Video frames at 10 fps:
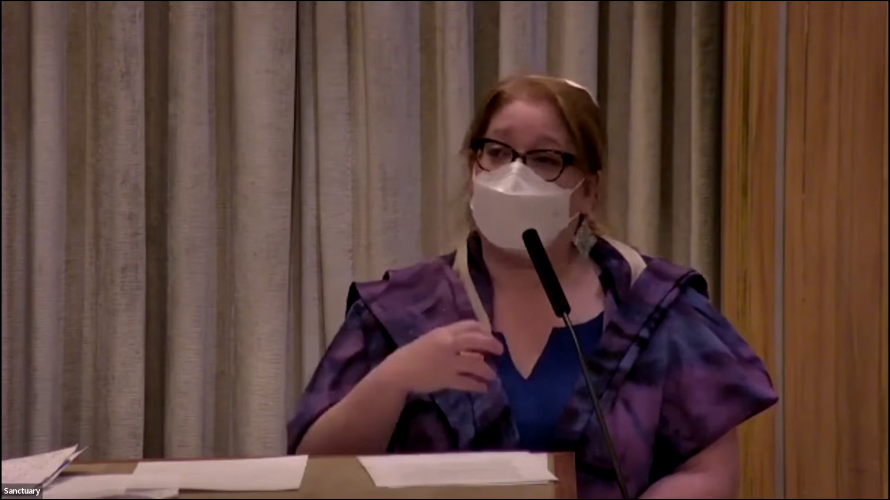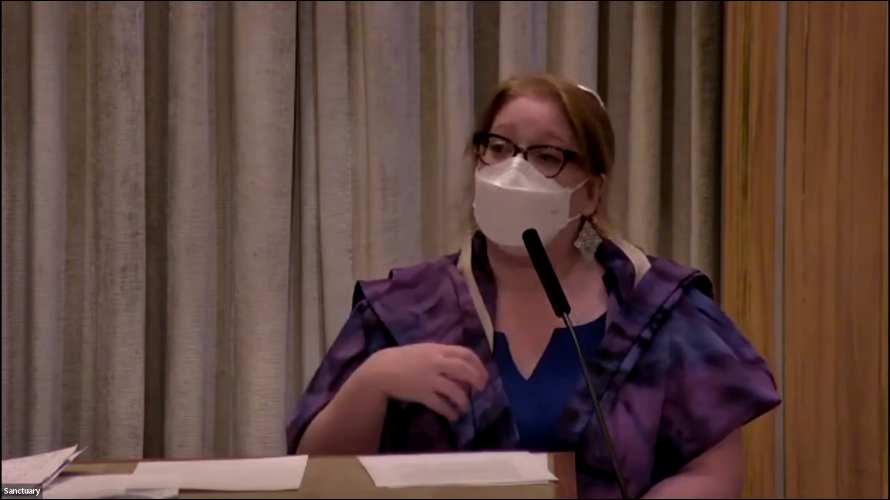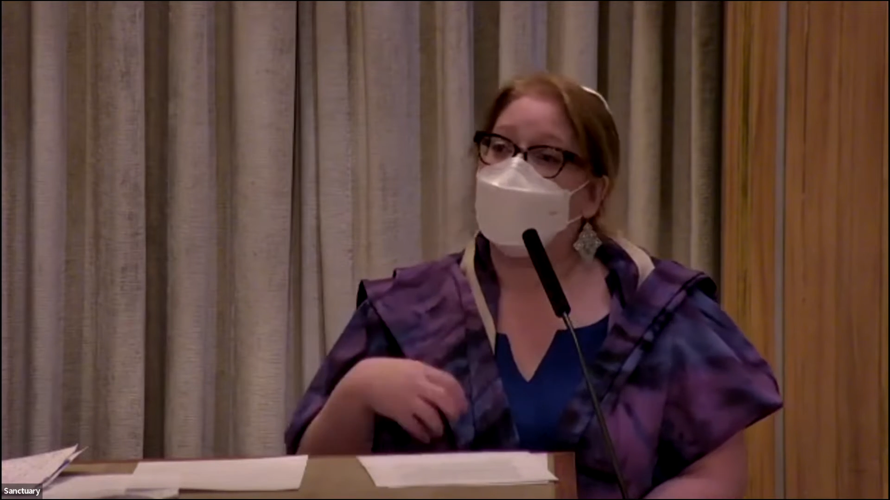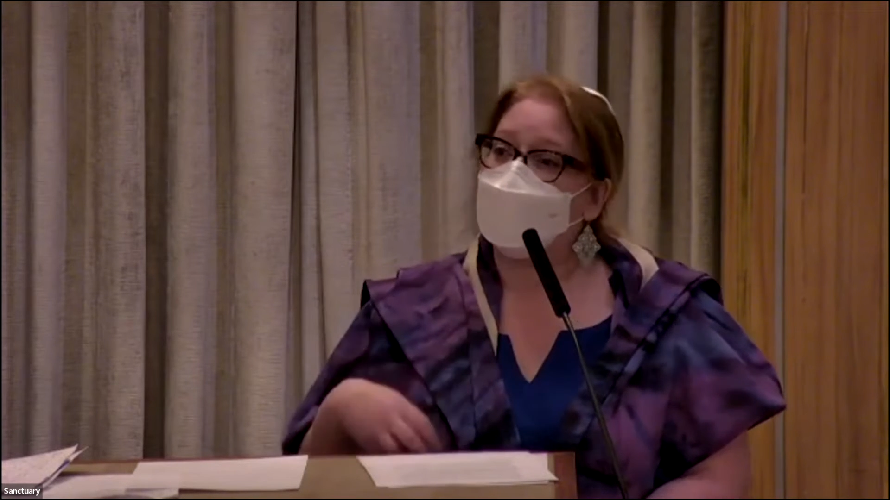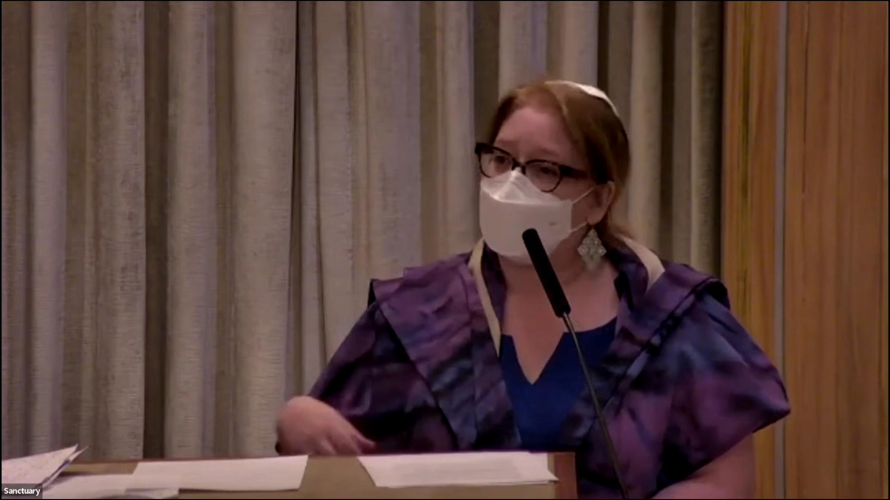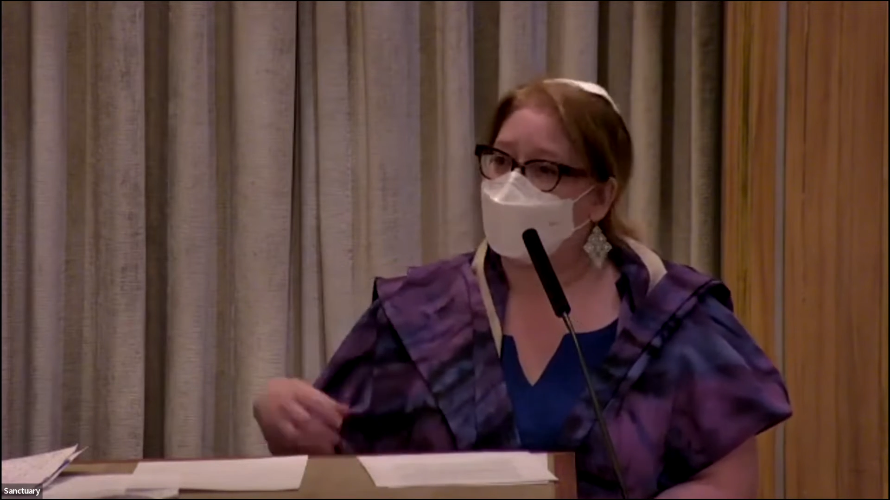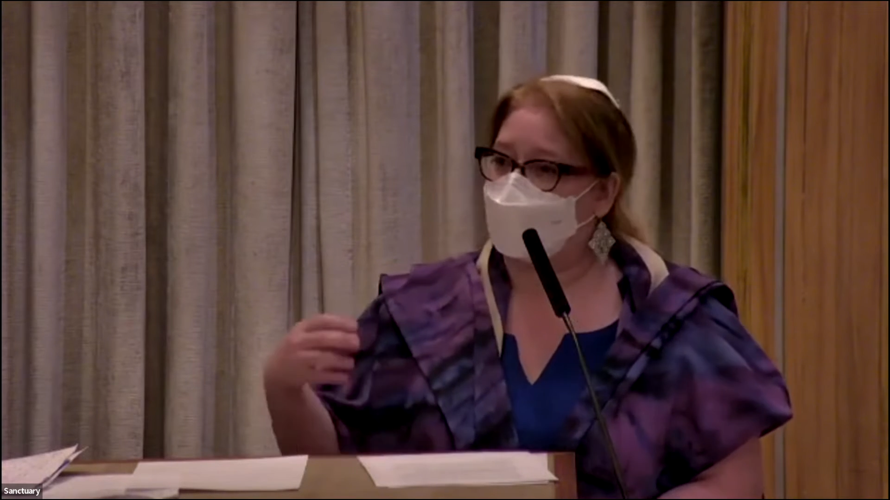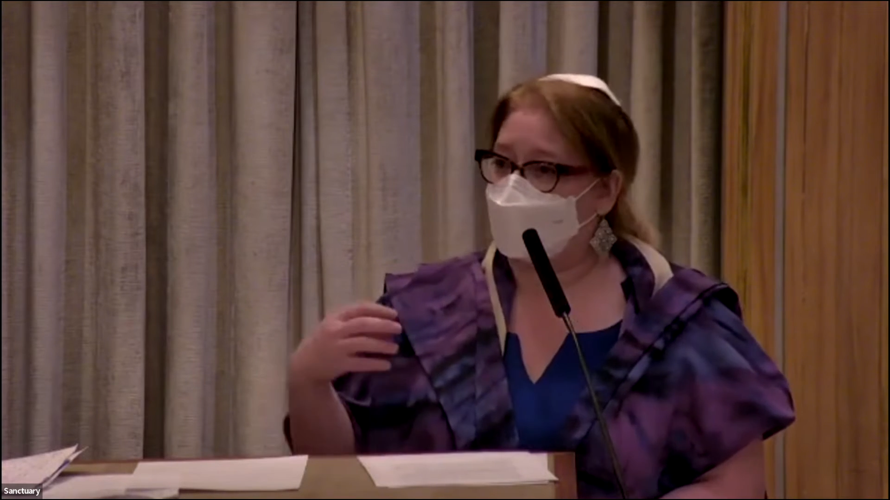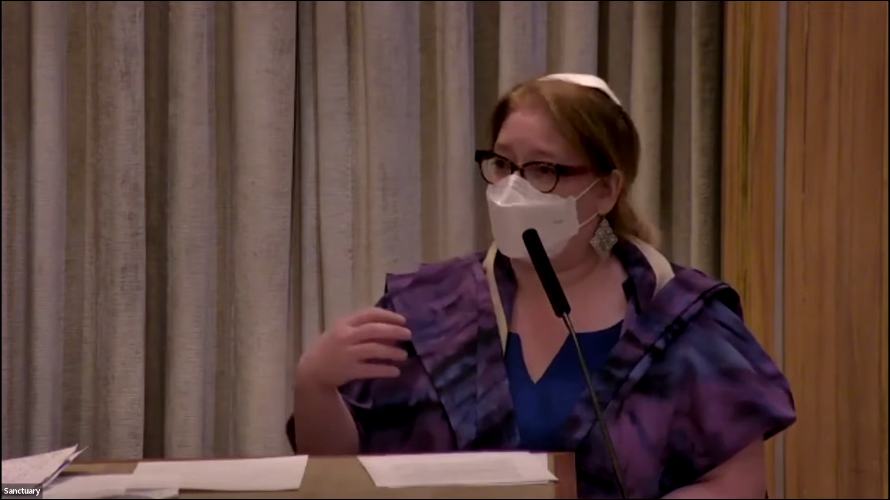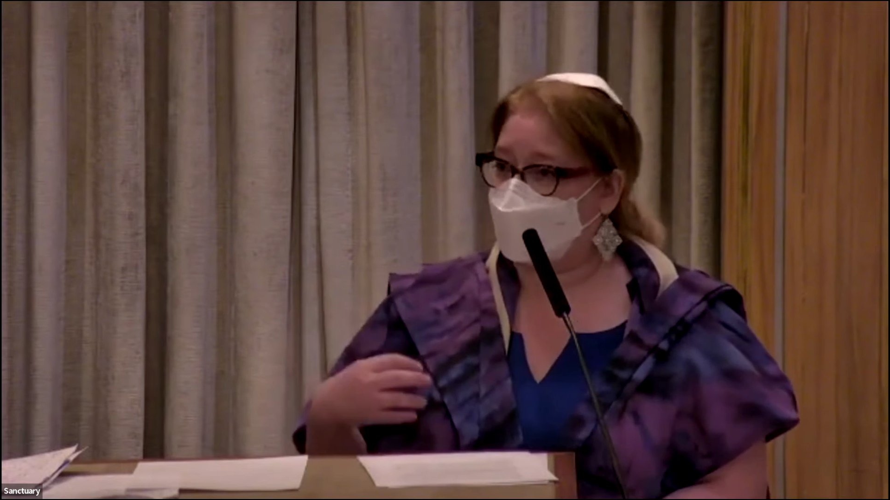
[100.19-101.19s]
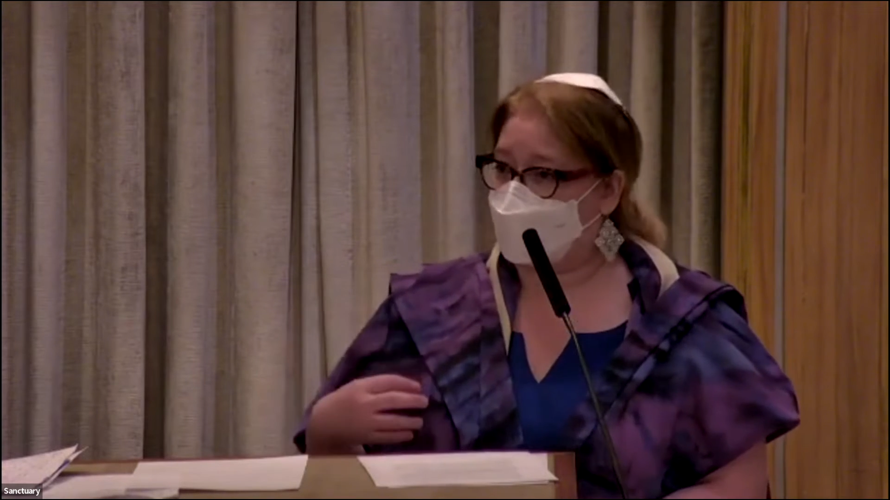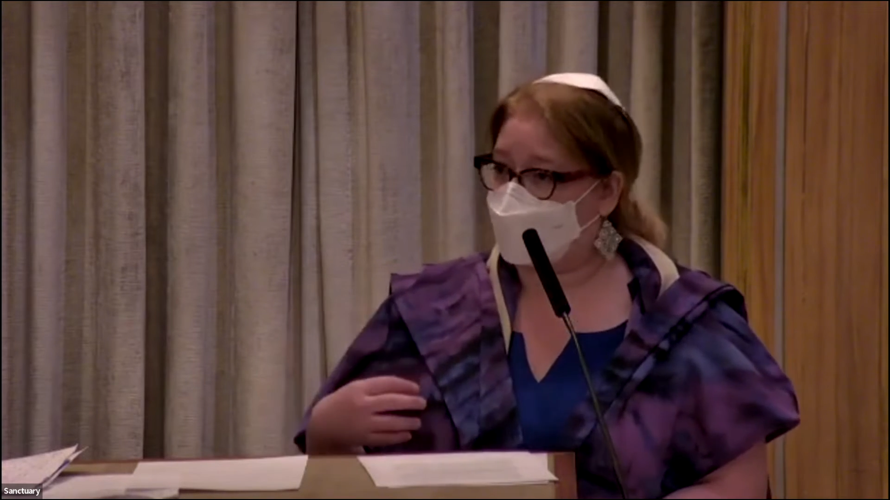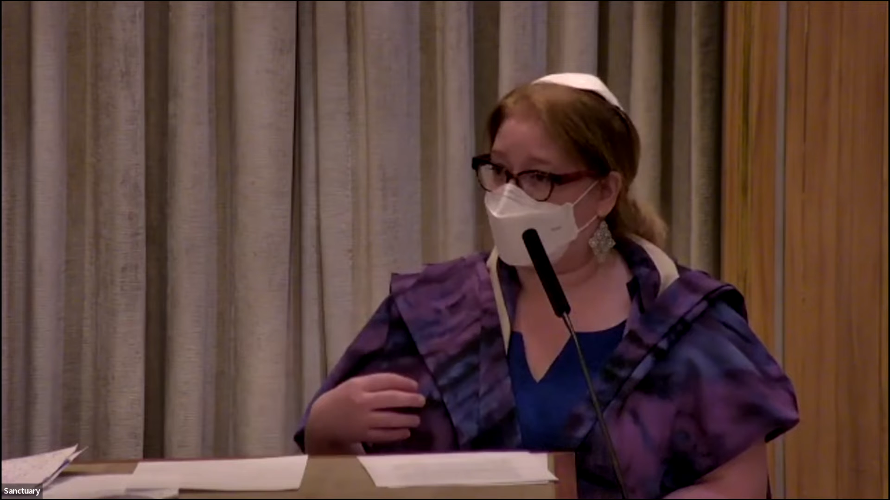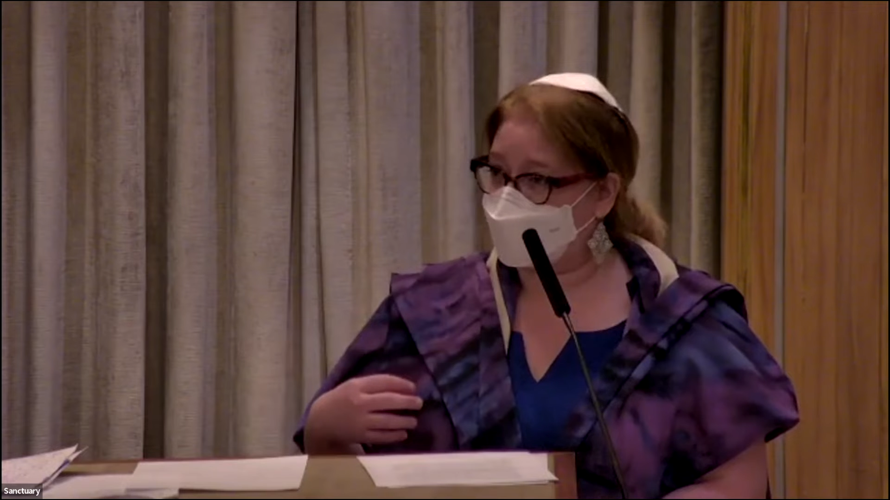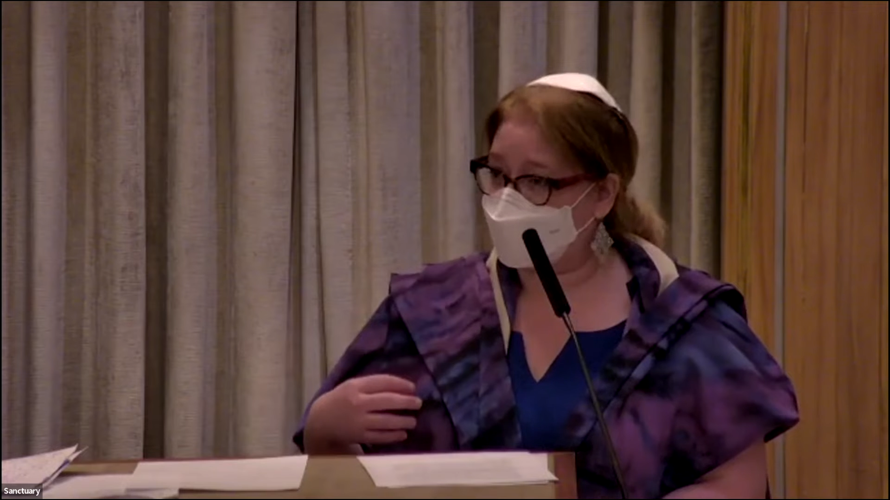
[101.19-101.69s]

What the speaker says: complementing each other.